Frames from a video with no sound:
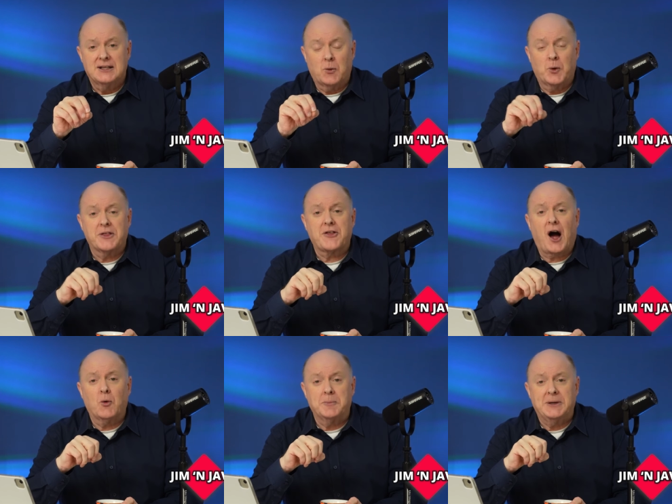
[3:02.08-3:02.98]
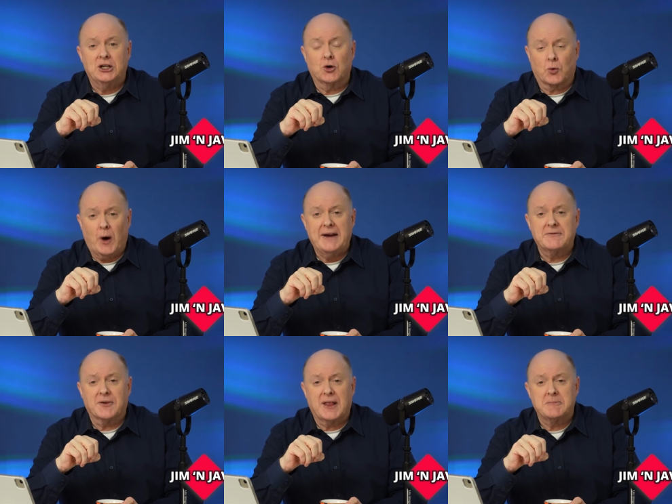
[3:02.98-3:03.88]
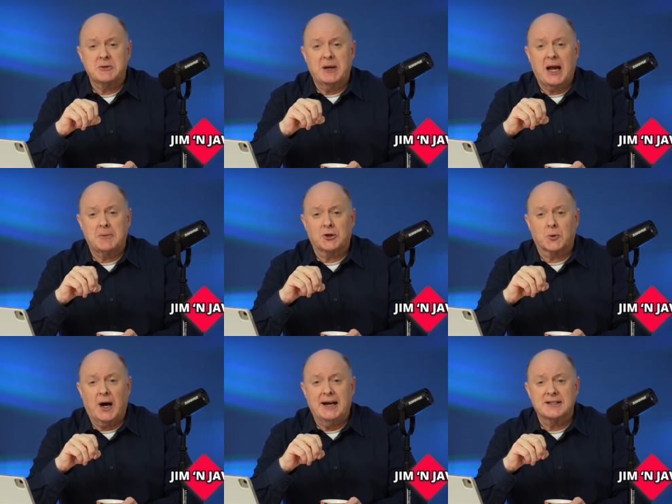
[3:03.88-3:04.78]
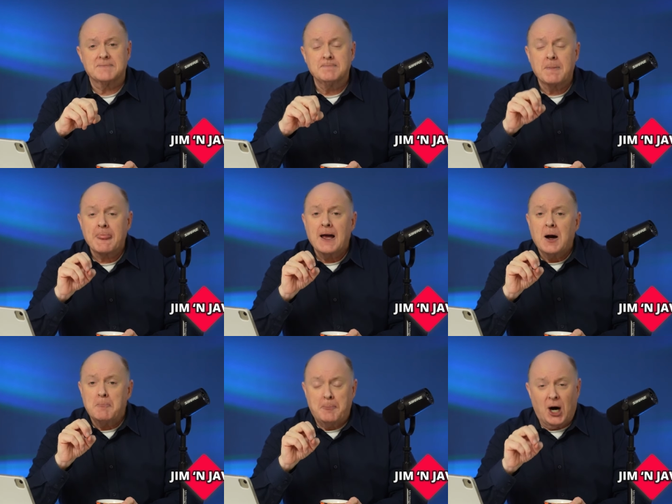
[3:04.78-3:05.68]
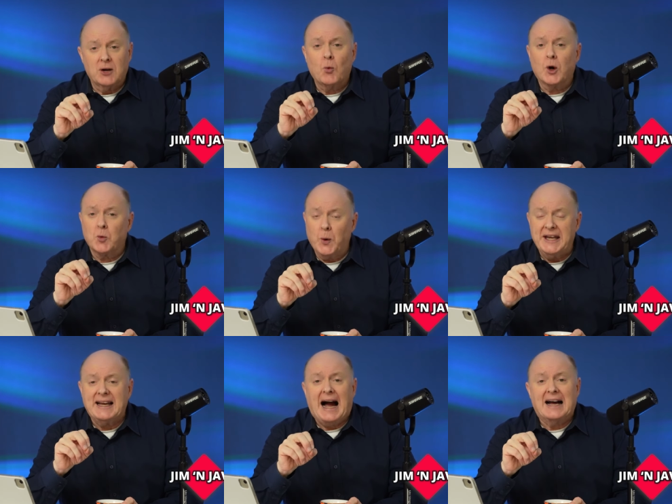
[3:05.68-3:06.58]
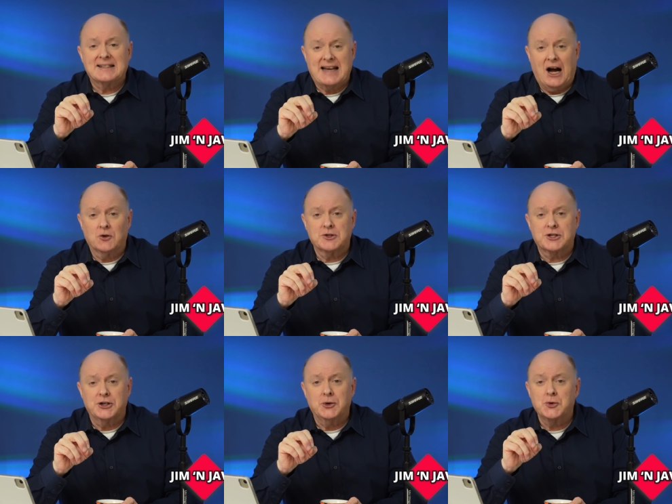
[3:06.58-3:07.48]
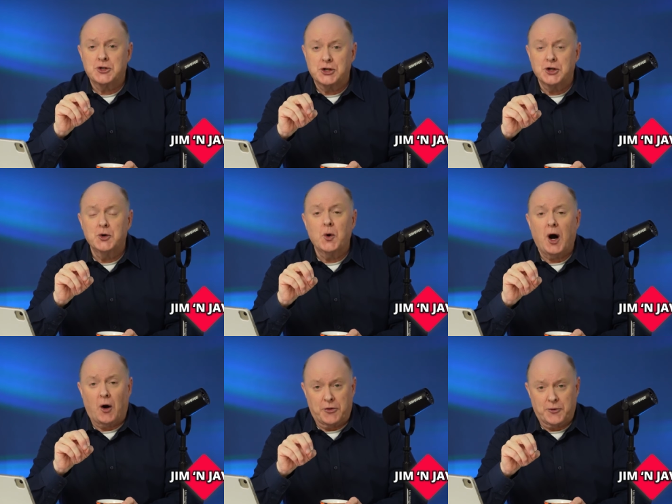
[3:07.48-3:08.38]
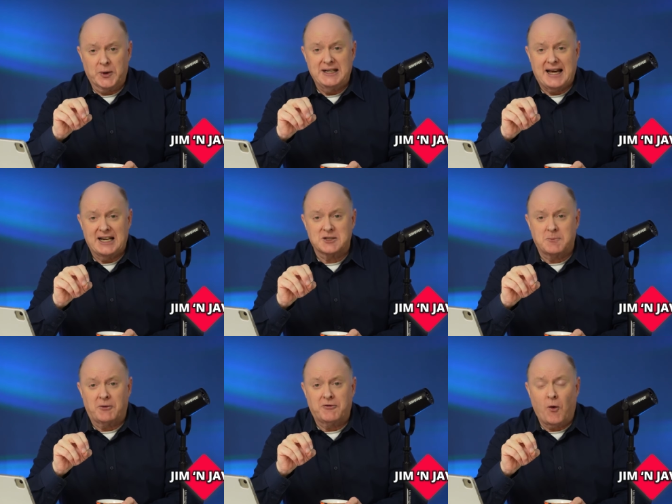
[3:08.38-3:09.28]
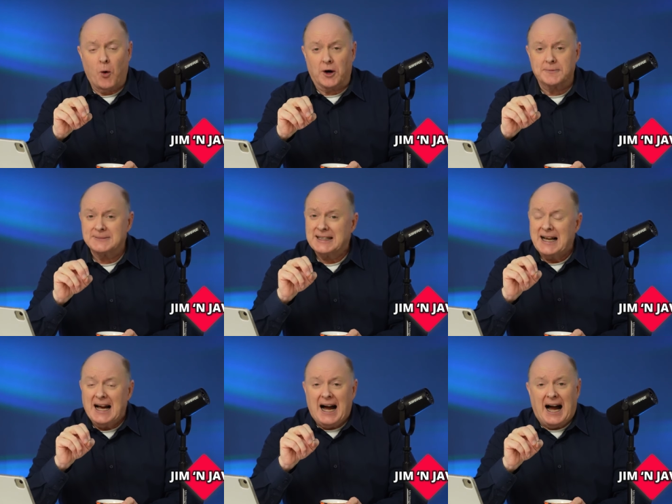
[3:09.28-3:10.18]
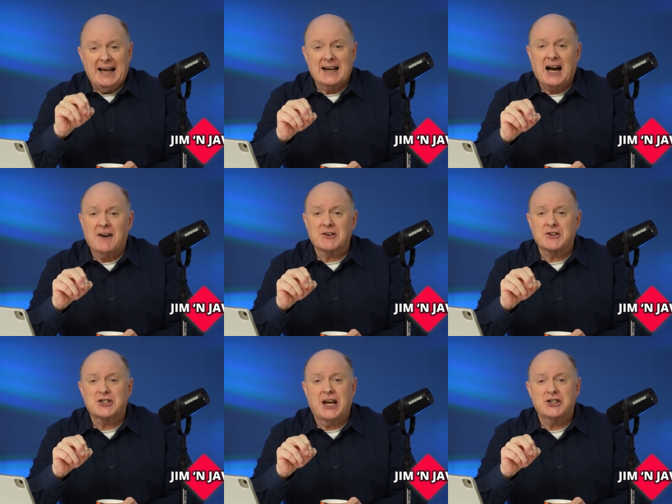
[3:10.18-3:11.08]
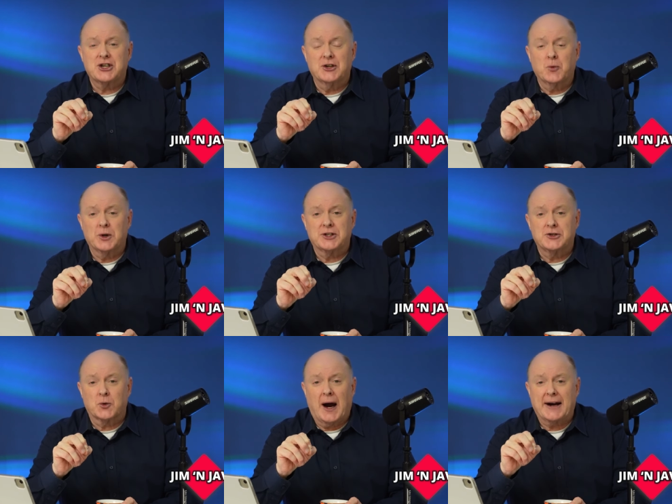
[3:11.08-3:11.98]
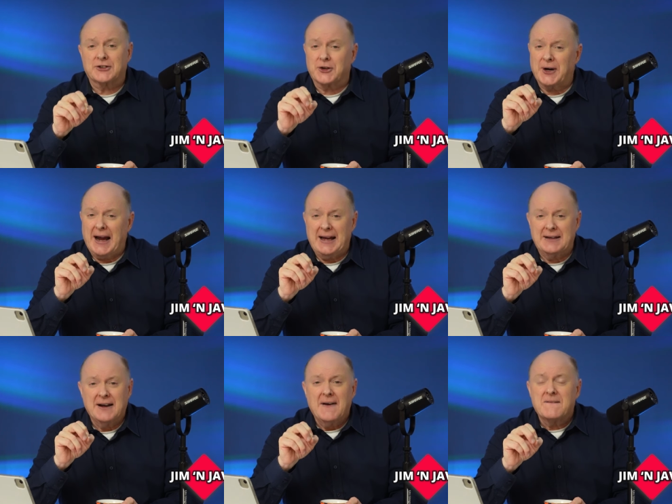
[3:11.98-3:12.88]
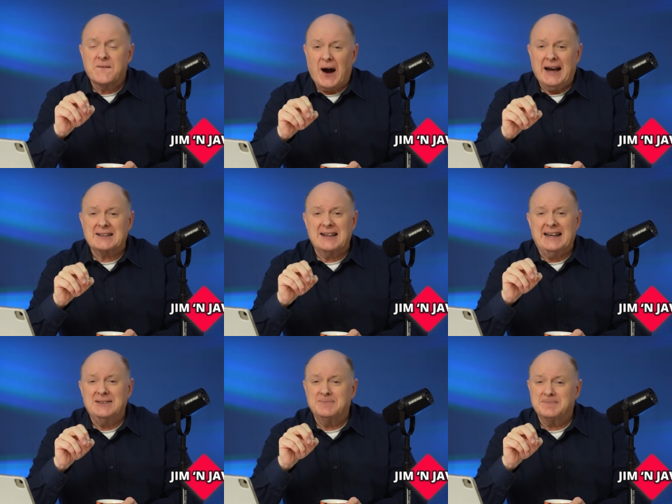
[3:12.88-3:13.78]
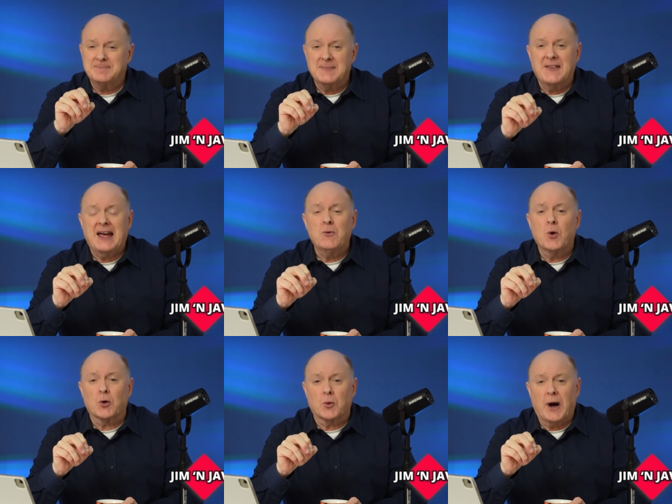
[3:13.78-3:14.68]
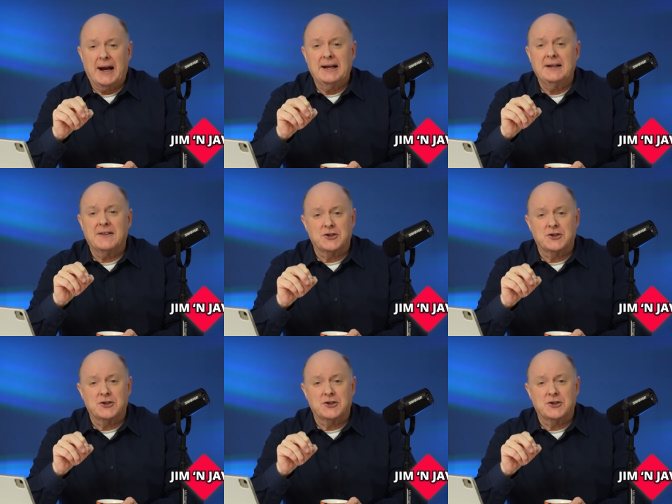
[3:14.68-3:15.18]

that we thought would be great for them to be able to raise. But when we got down to 2 or 3 days before, I had a conversation with the director, and frankly, they were ready. The